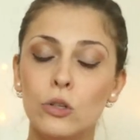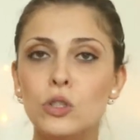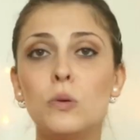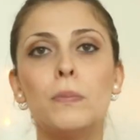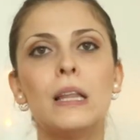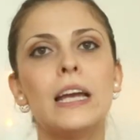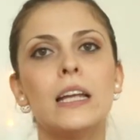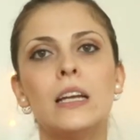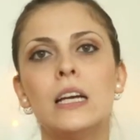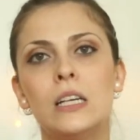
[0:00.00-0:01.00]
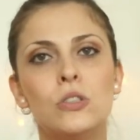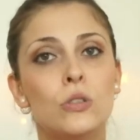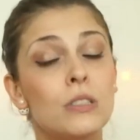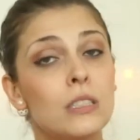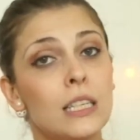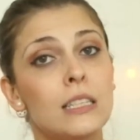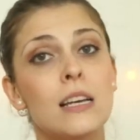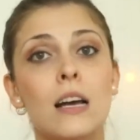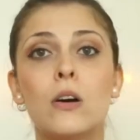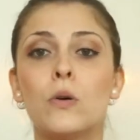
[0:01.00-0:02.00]
to plan, to sit
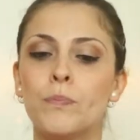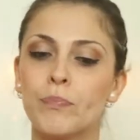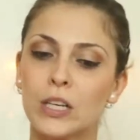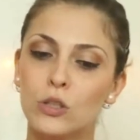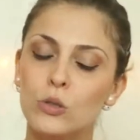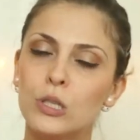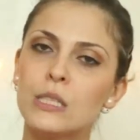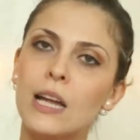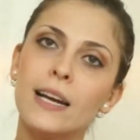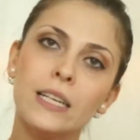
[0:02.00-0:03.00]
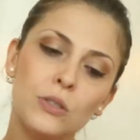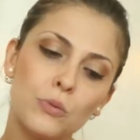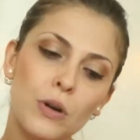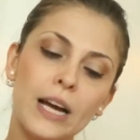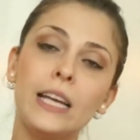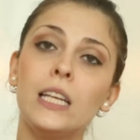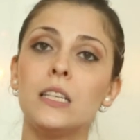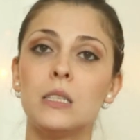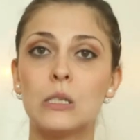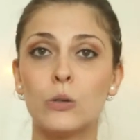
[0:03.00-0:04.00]
down, to start
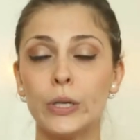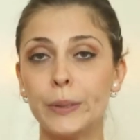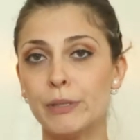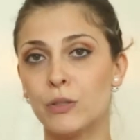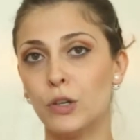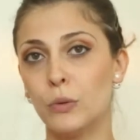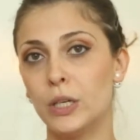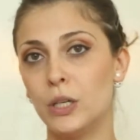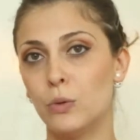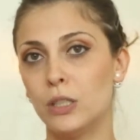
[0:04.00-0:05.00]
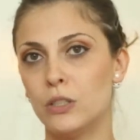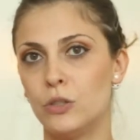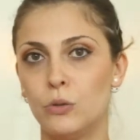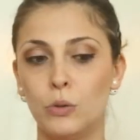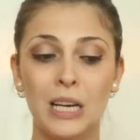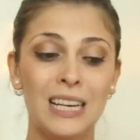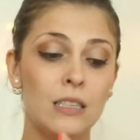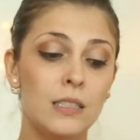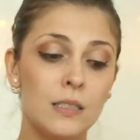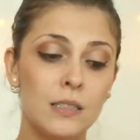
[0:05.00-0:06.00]
writing scripts for what you want to do,
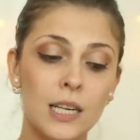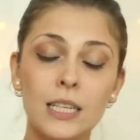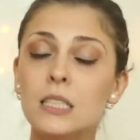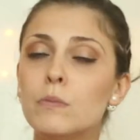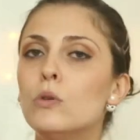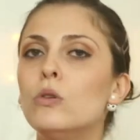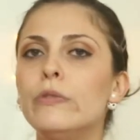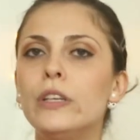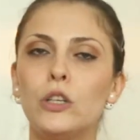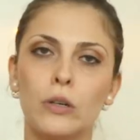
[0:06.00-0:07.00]
start moving